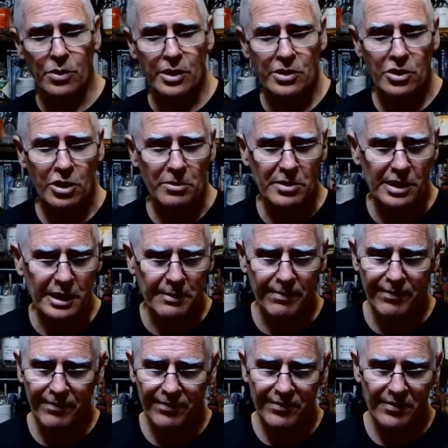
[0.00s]
ice cubes in it.
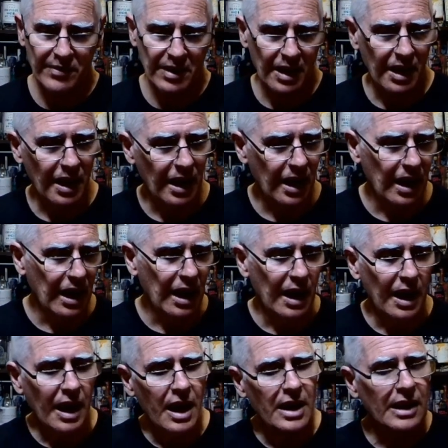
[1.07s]

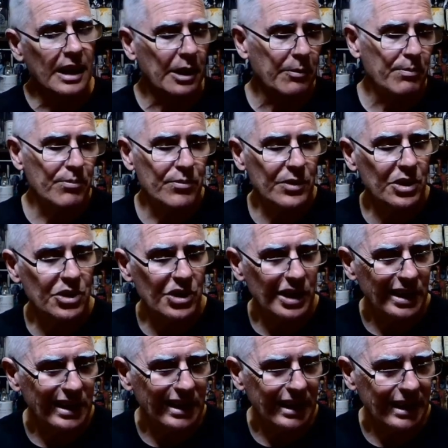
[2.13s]
Now, the
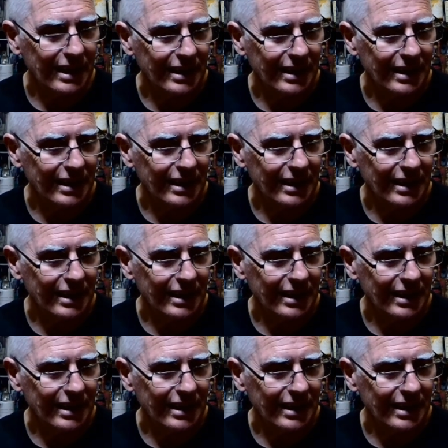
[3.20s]
gin